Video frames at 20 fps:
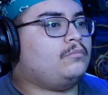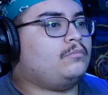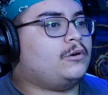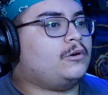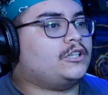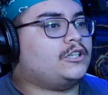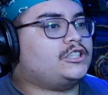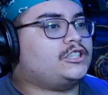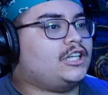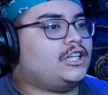
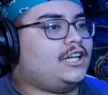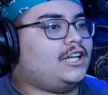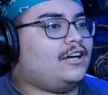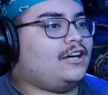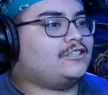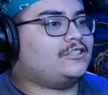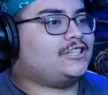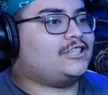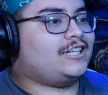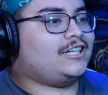Bro, chill
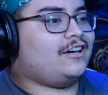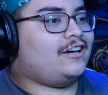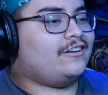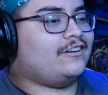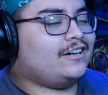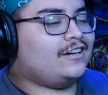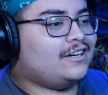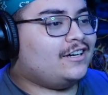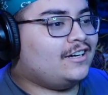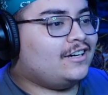out, chill out.
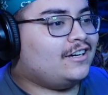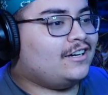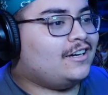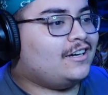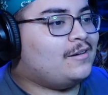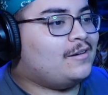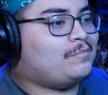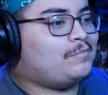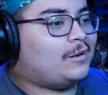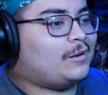Would you step away
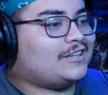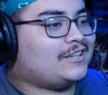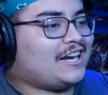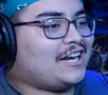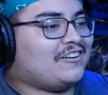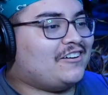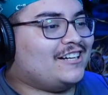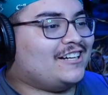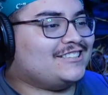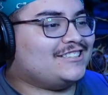from her? Put that
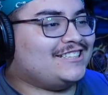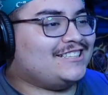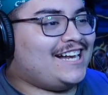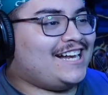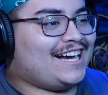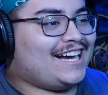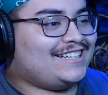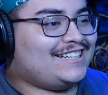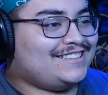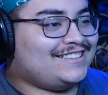around your
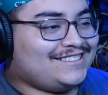neck.